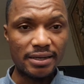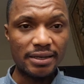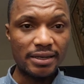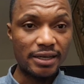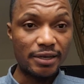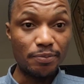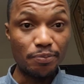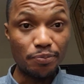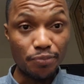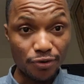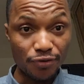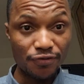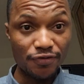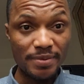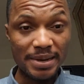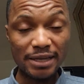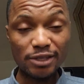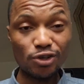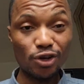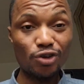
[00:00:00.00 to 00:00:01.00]

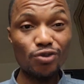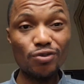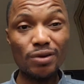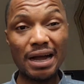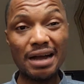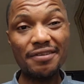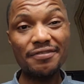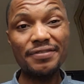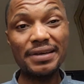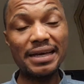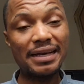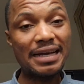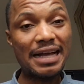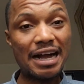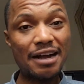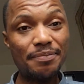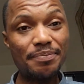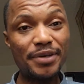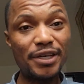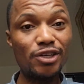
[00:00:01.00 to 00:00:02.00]
improvement, or you have a gap